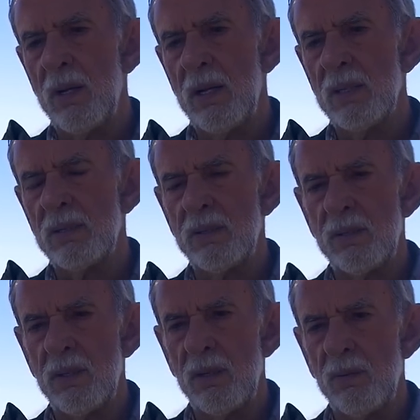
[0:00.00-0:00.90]
has
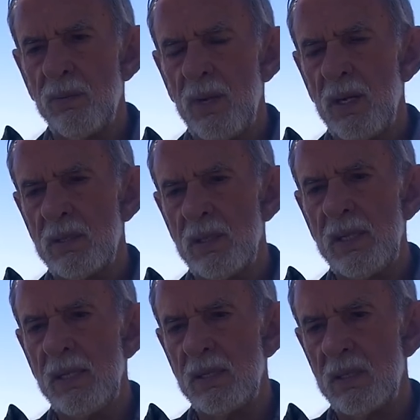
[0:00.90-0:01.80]
the ranch
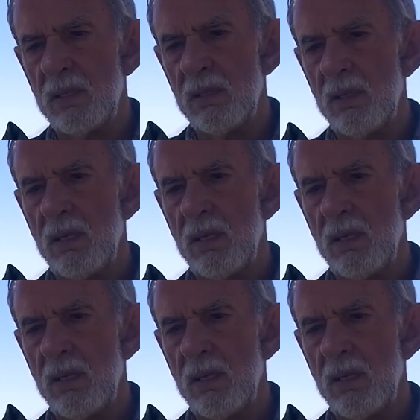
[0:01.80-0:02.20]
leased,